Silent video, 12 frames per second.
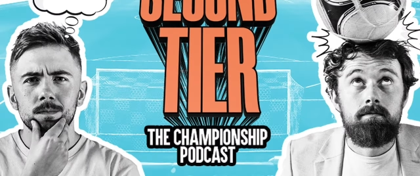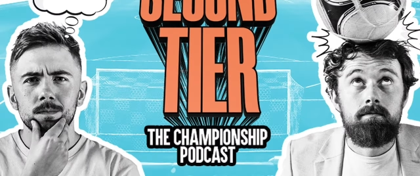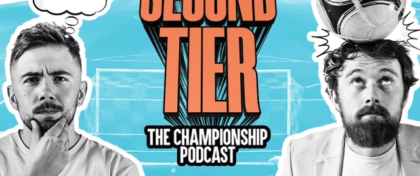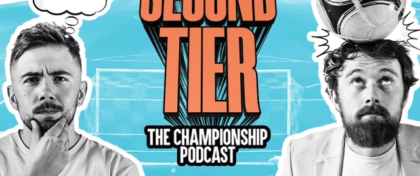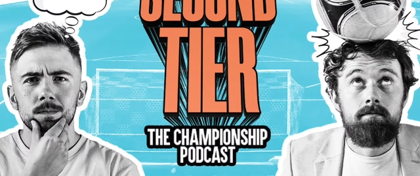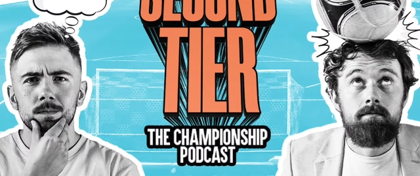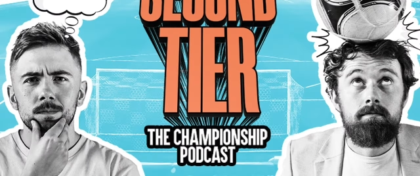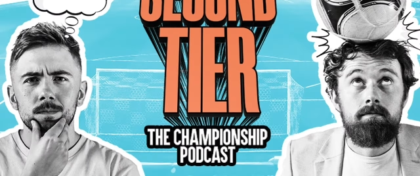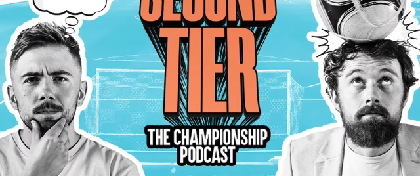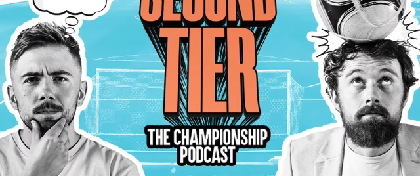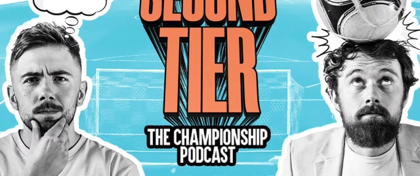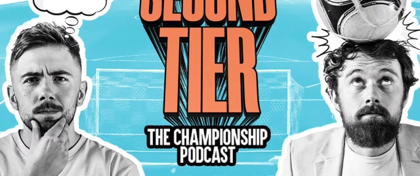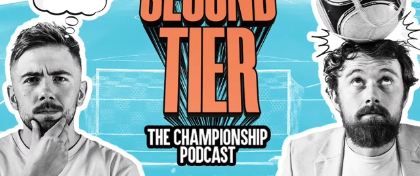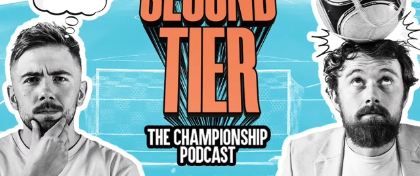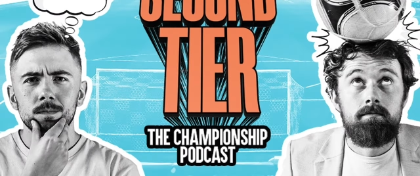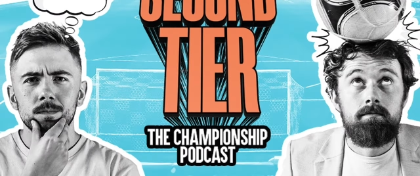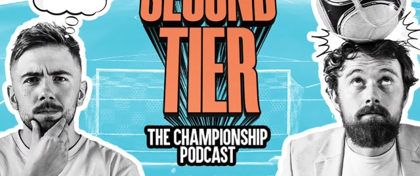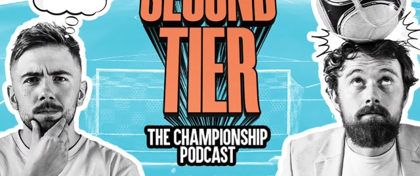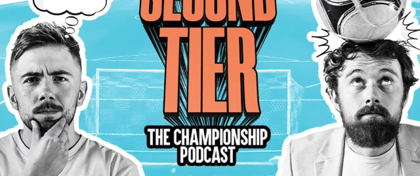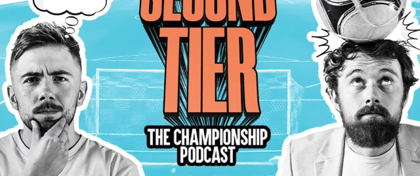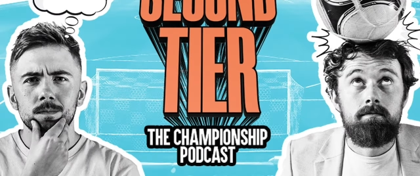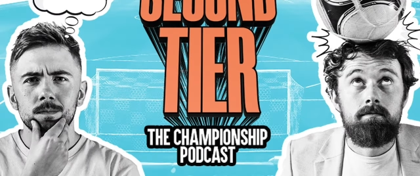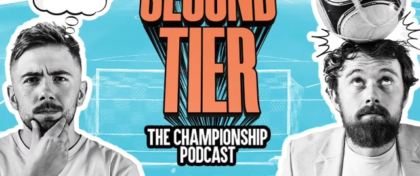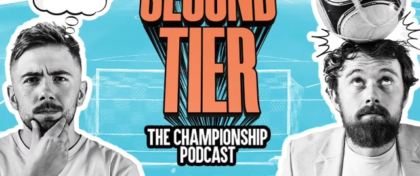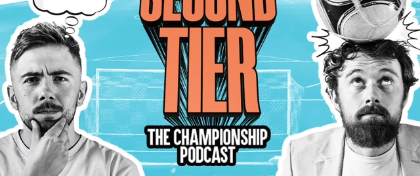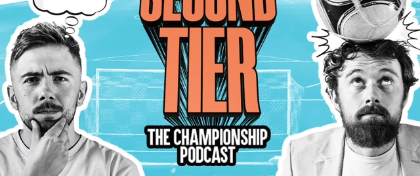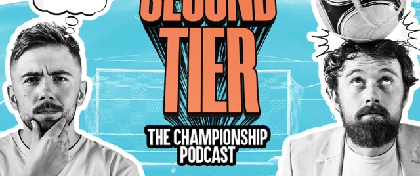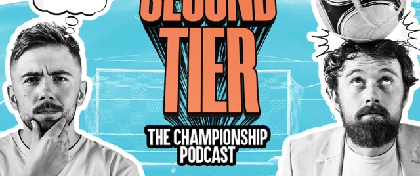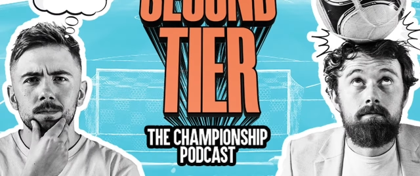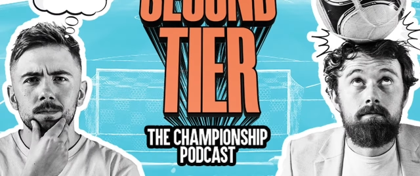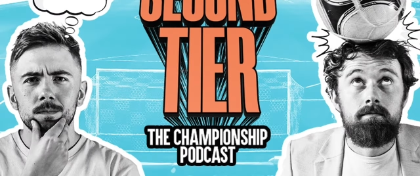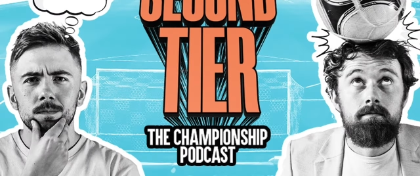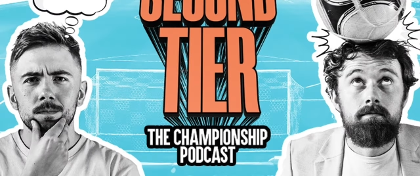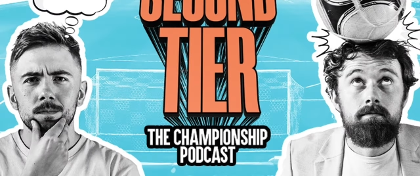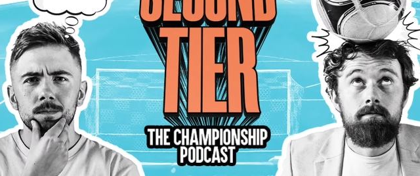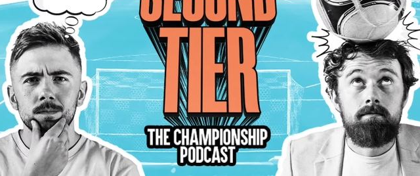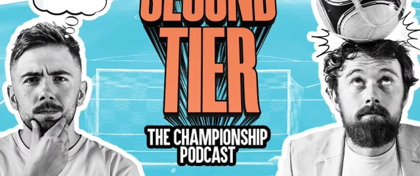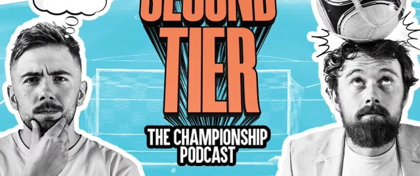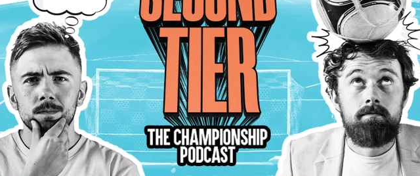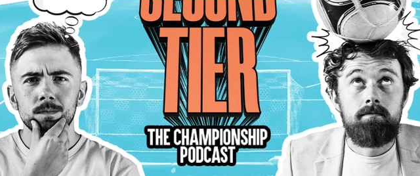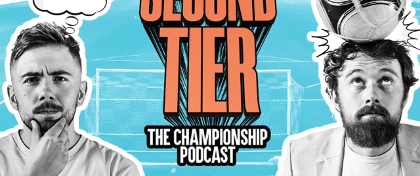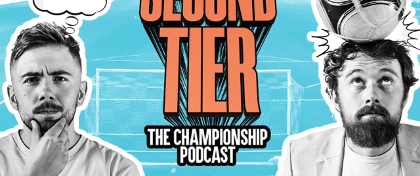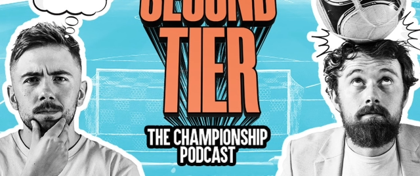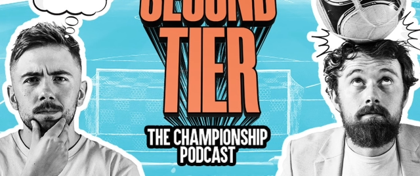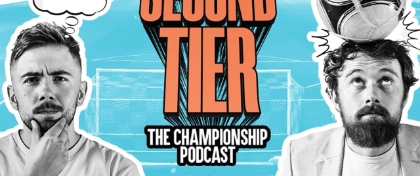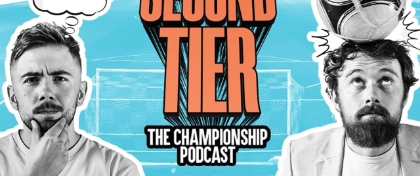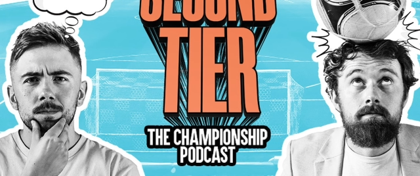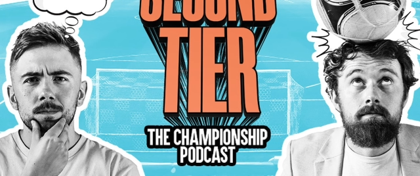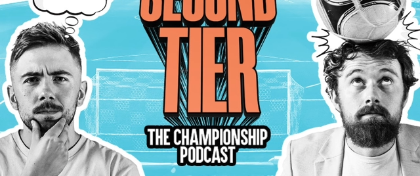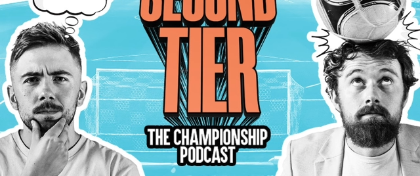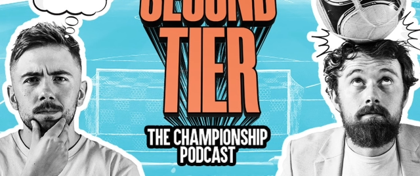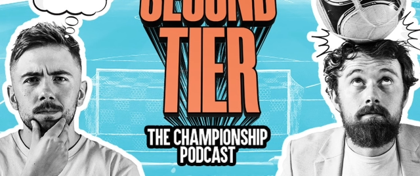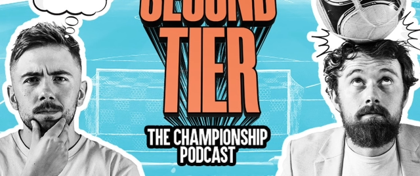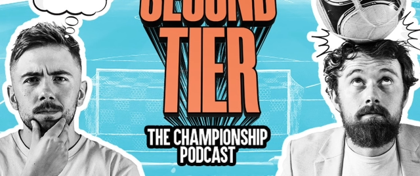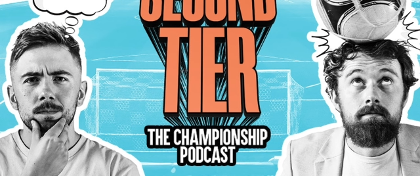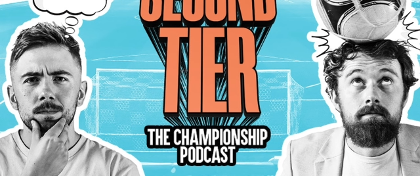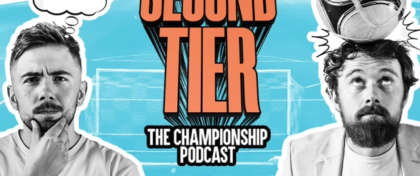[no speech]